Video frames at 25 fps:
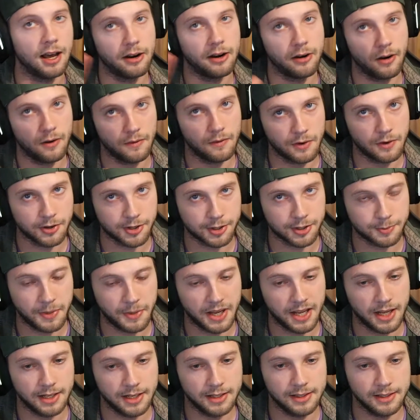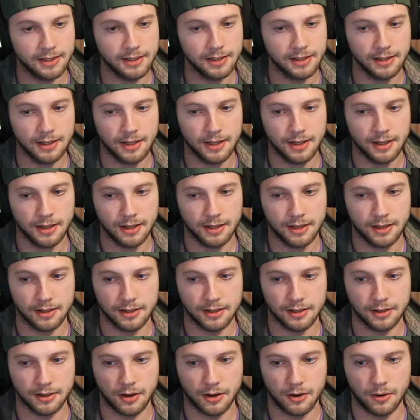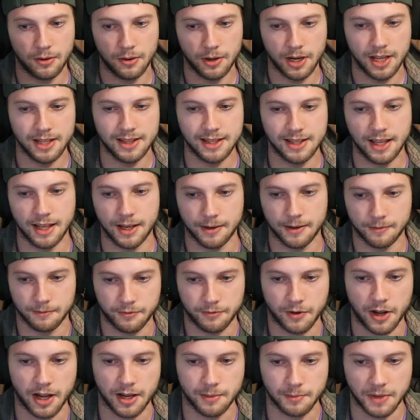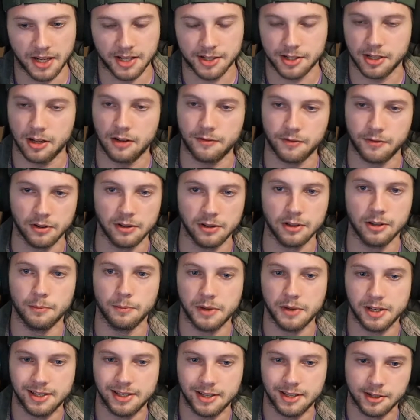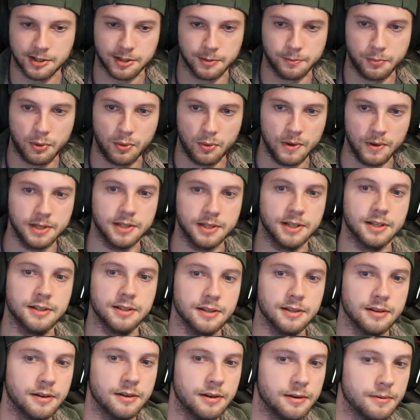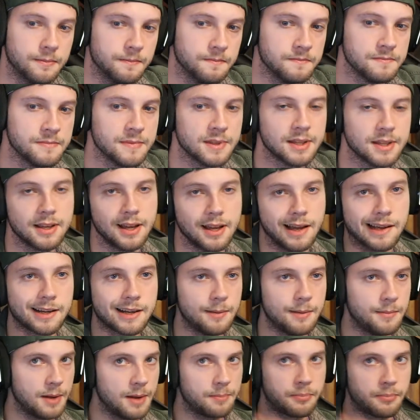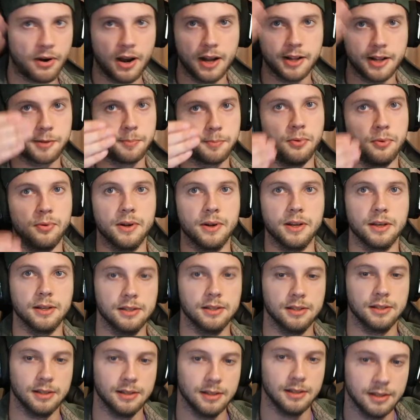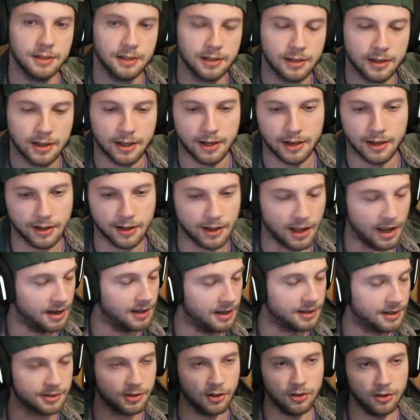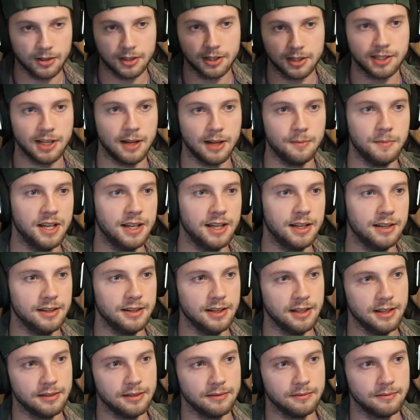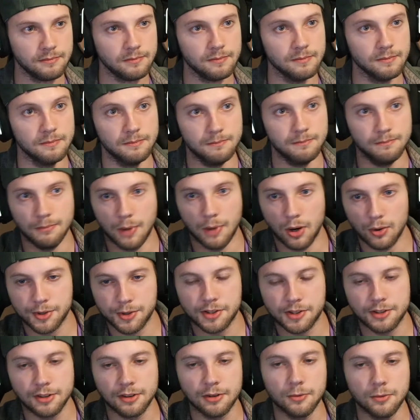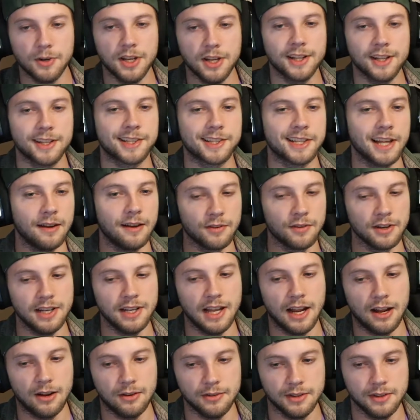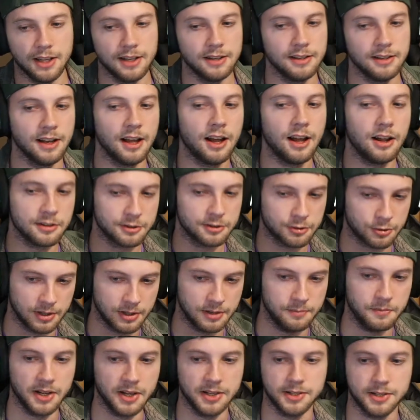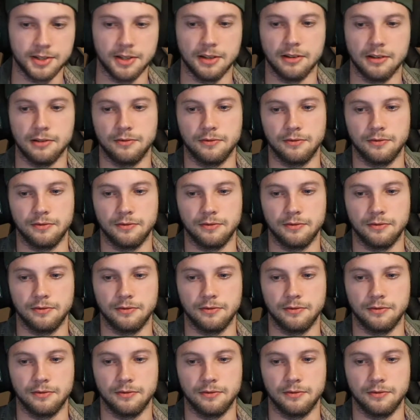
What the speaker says: overspend, you know, and then find myself a little bit disappointed, you know. I got my price point, and as long as I'm hitting it, most of the weeks, every now and then, I'll treat myself.